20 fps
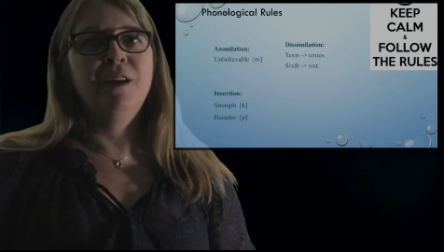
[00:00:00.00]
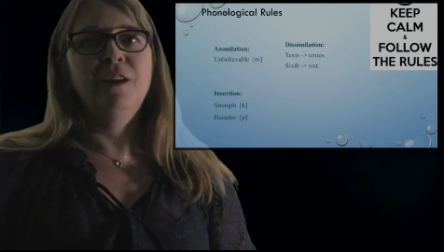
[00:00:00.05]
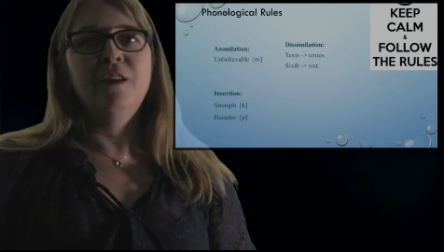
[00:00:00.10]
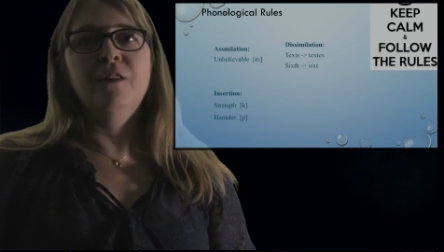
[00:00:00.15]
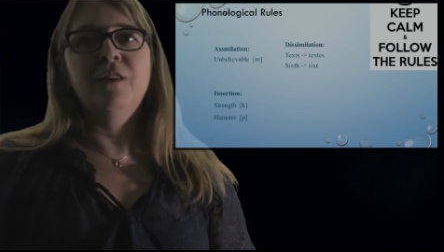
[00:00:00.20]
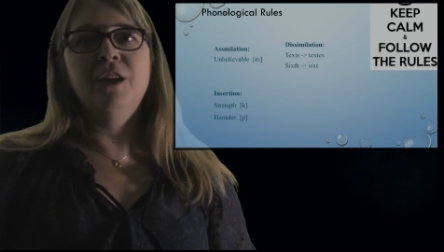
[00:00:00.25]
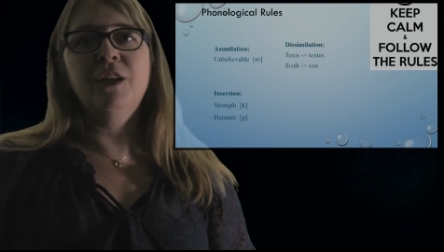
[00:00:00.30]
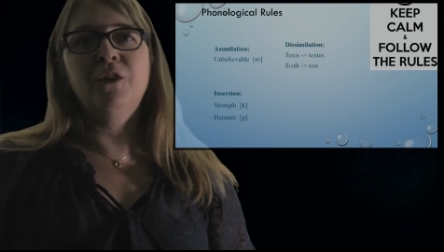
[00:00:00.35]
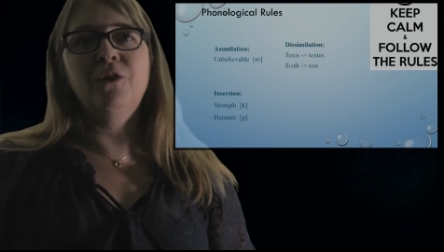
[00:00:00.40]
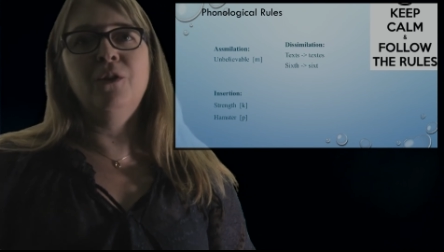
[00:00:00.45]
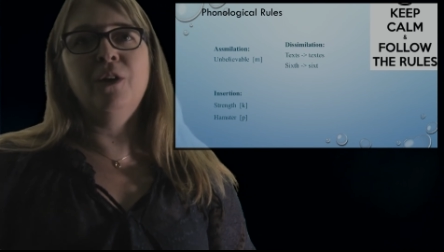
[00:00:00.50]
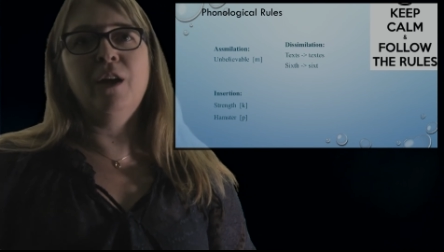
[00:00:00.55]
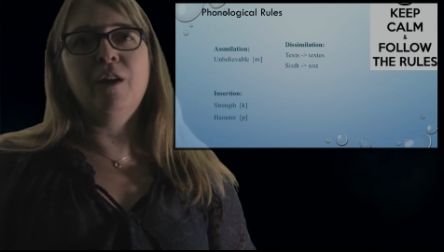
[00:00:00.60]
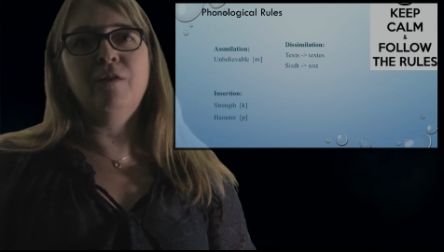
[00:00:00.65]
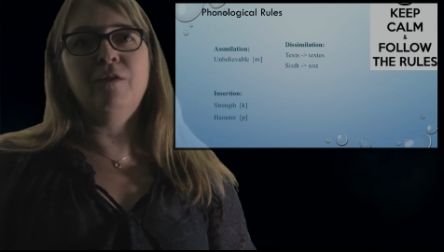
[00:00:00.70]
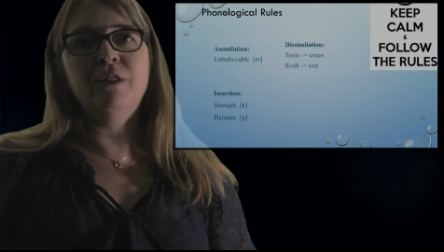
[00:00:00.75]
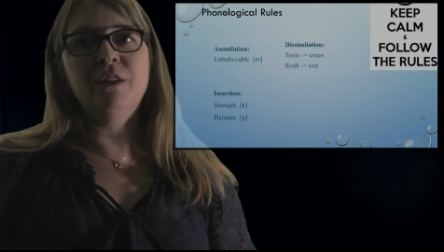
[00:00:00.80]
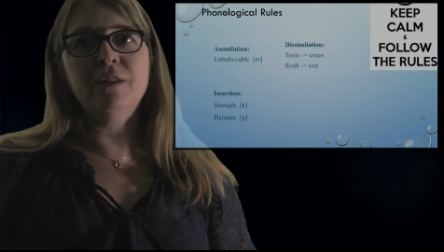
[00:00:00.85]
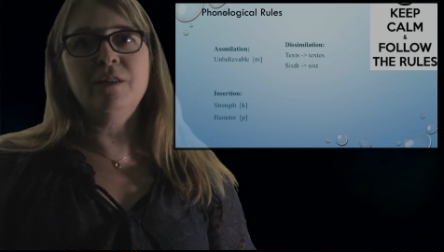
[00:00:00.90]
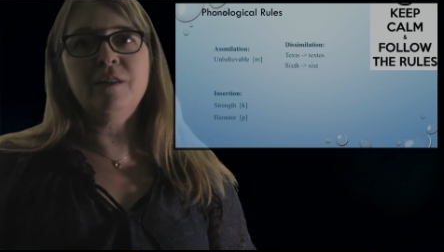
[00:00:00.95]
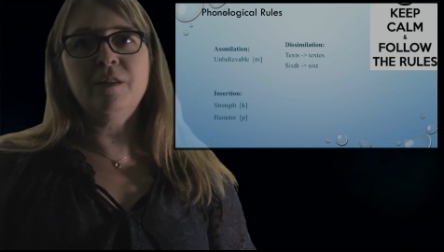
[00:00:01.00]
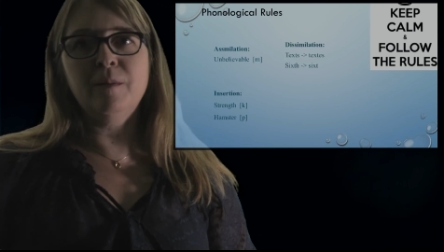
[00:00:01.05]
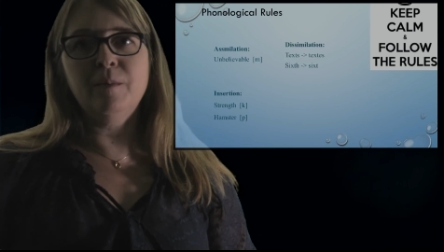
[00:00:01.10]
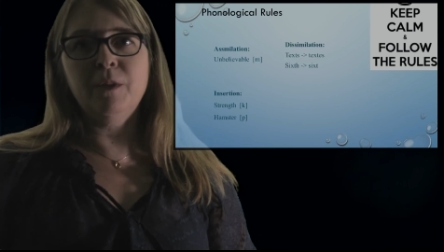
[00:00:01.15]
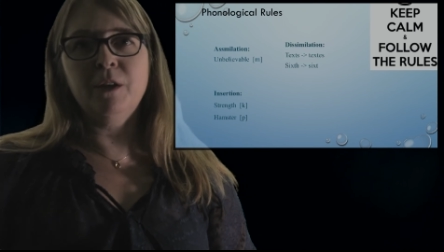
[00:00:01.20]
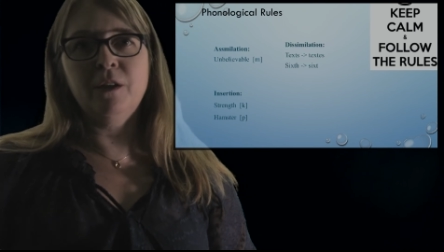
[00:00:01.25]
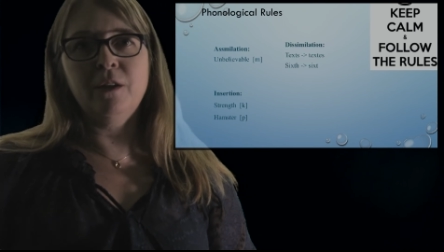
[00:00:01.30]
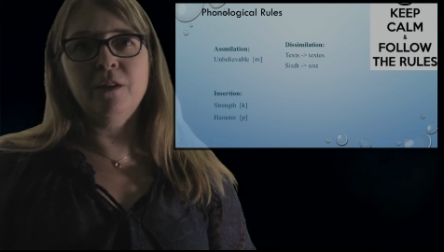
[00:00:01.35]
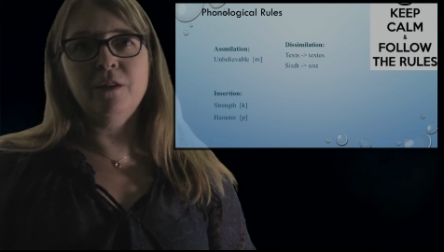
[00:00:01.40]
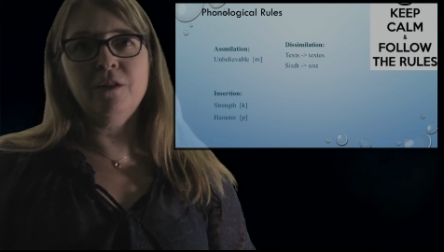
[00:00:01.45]
Then you have
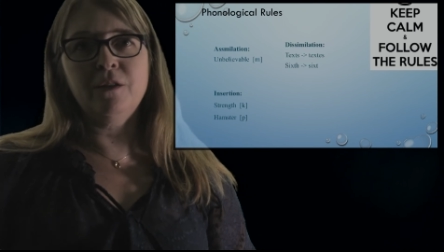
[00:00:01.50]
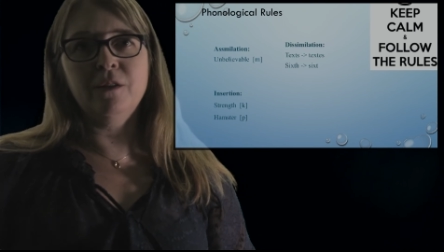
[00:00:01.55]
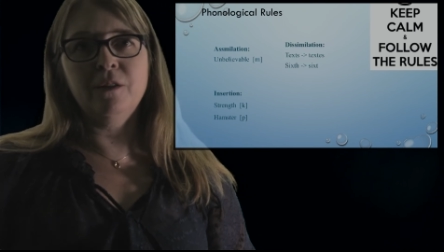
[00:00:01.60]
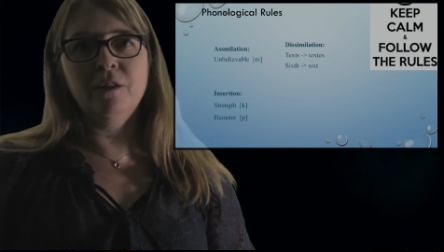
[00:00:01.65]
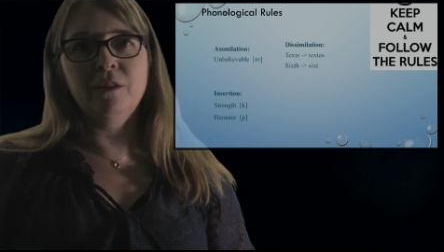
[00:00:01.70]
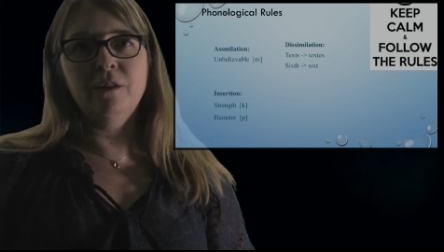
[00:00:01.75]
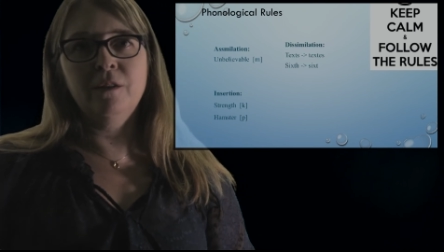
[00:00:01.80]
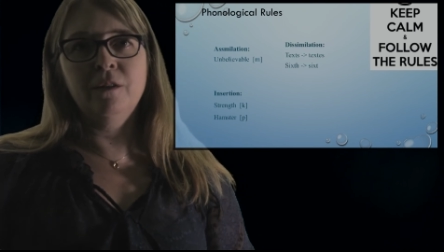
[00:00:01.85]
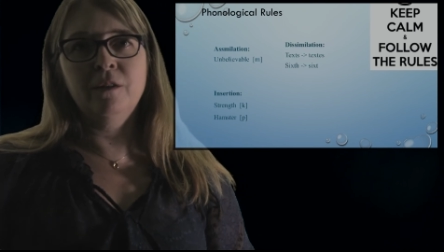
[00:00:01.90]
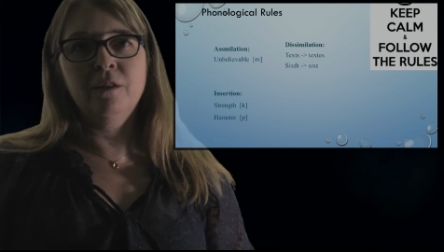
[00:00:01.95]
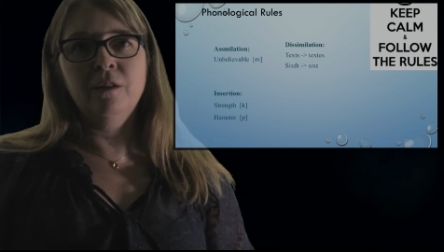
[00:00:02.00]
dissimilation.